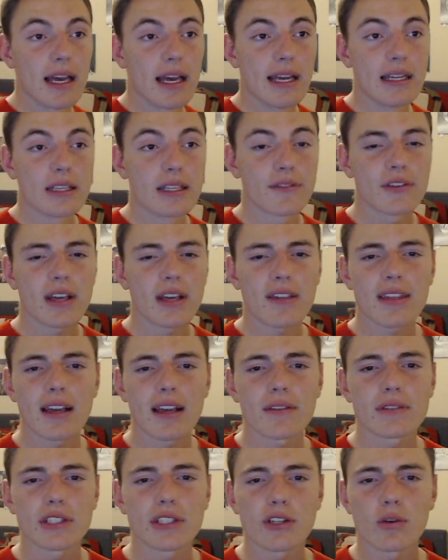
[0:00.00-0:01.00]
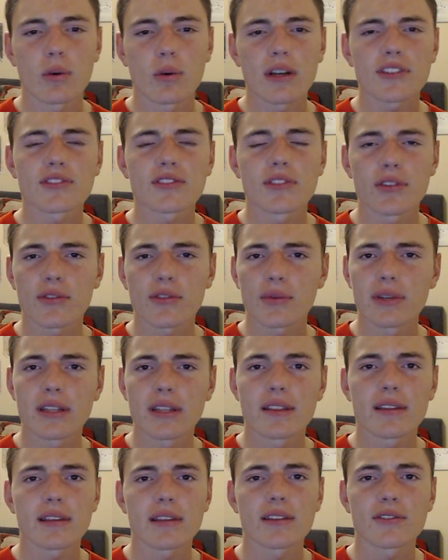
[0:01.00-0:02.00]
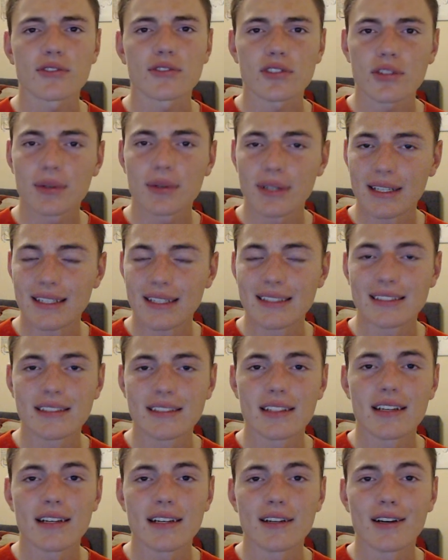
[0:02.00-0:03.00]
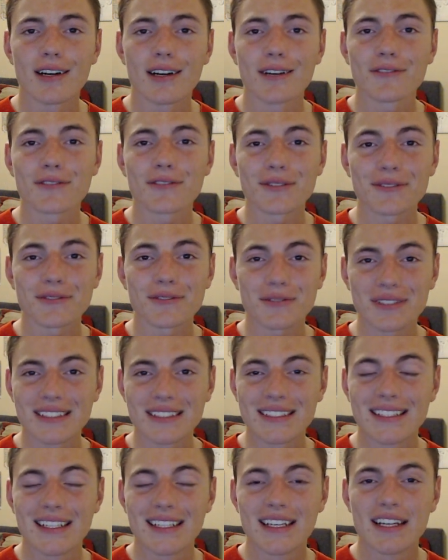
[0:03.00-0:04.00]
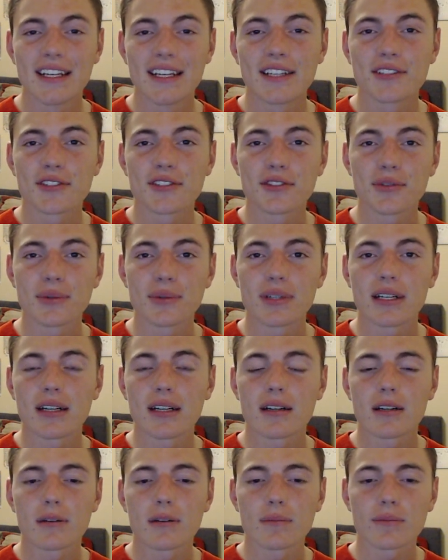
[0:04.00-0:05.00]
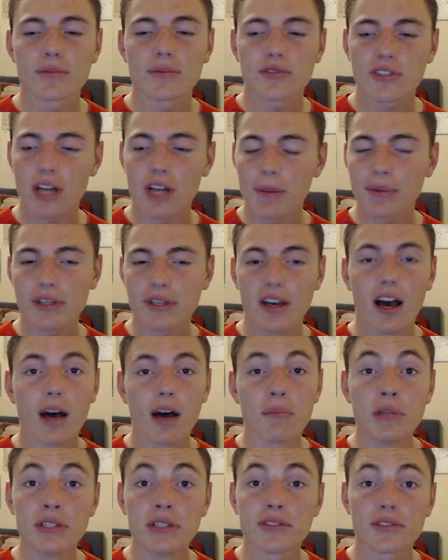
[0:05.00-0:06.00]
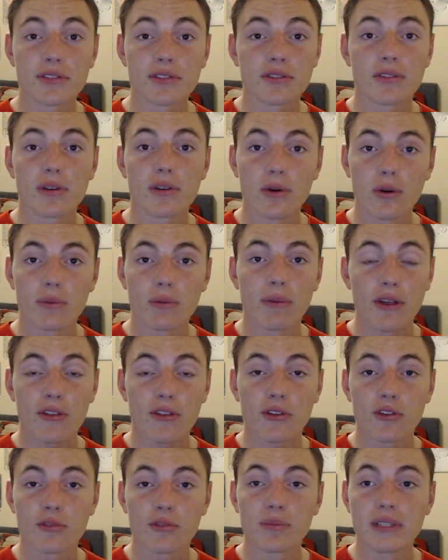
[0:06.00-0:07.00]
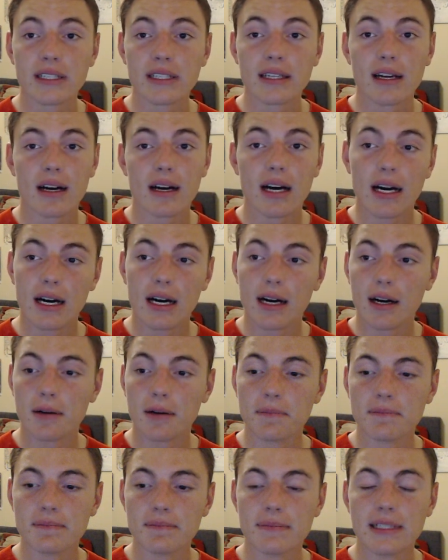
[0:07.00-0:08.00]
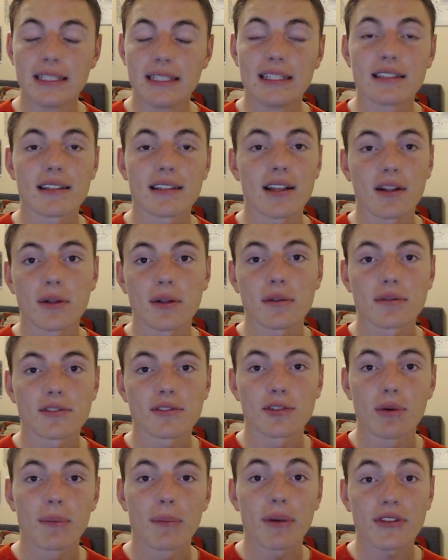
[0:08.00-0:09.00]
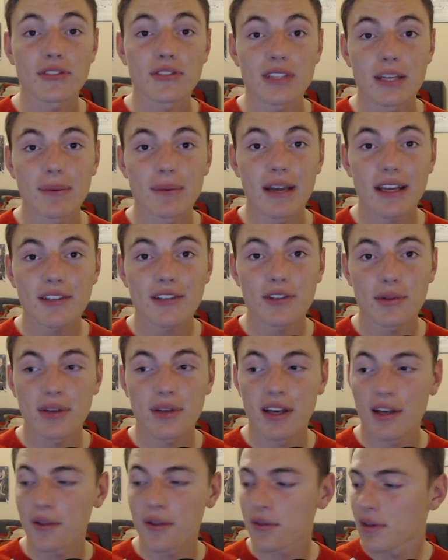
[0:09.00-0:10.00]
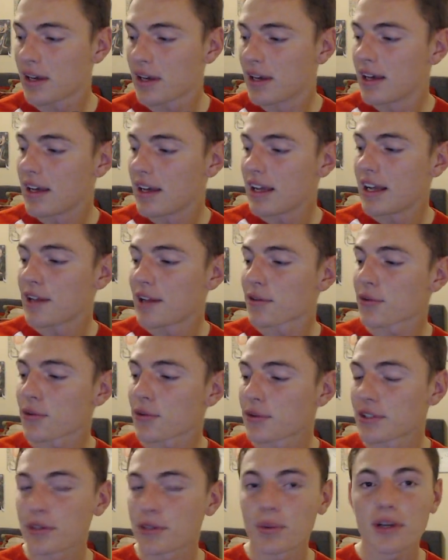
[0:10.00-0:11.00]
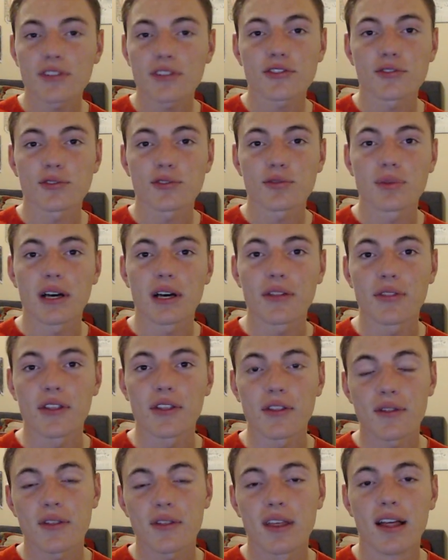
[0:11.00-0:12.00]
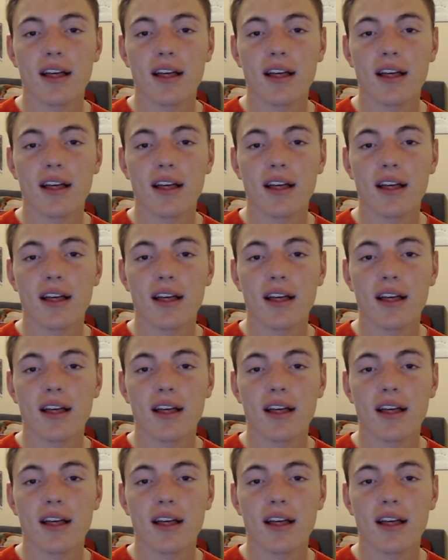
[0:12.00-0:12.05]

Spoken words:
And if you guys have any questions or anything, just go ahead. Feel free to drop a comment or message me, and I'll do my best to get back to you guys, answer any questions about this.